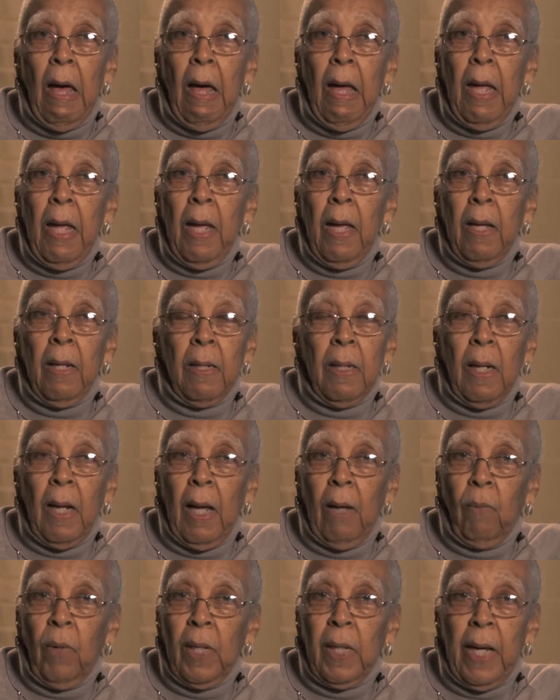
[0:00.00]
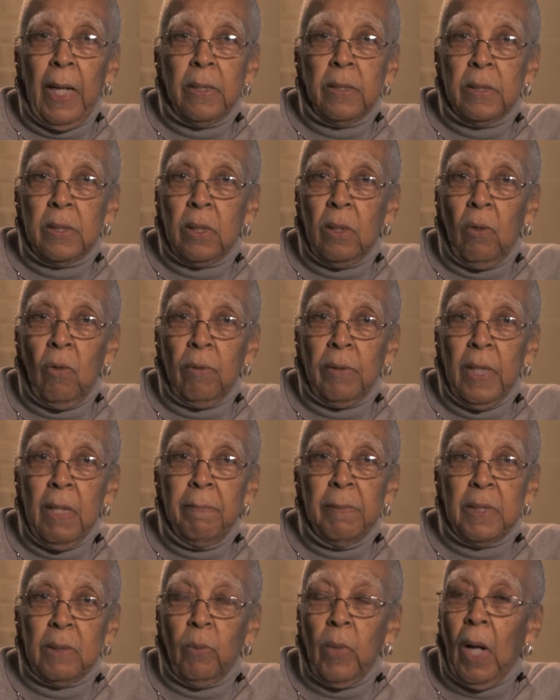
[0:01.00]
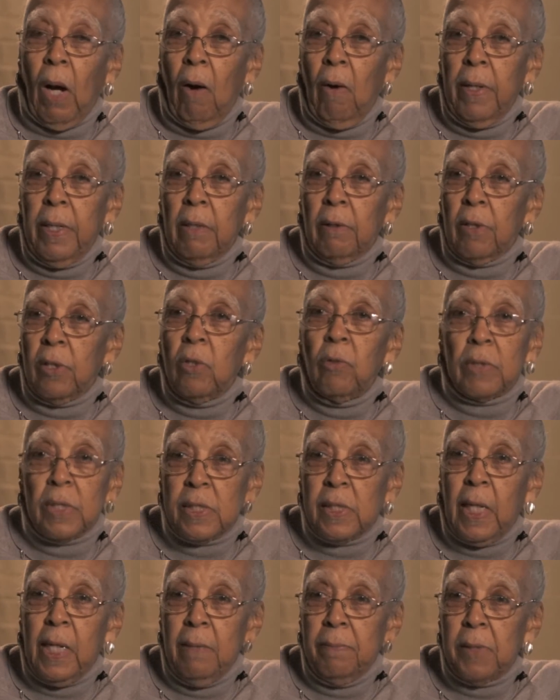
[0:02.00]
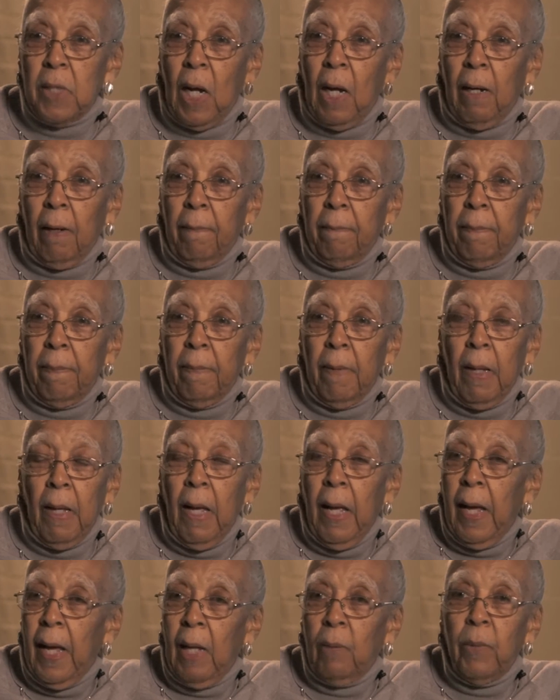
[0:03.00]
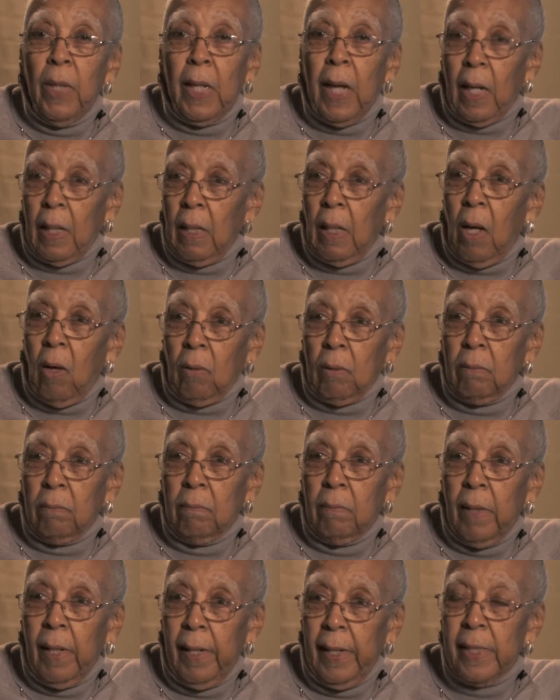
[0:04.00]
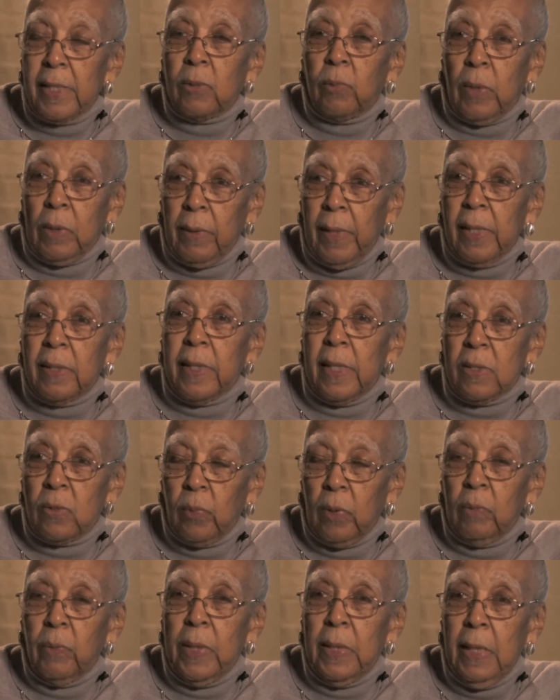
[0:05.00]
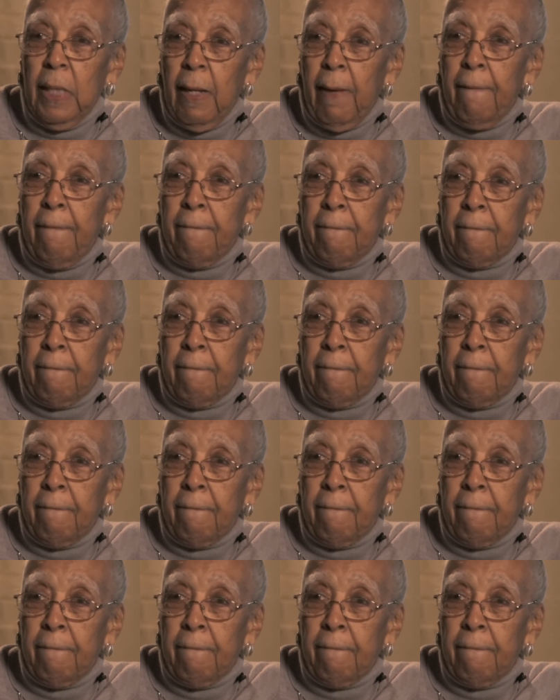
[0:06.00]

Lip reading: And what I told them is that we're all here to do the same job, and we got along, and that's what we did.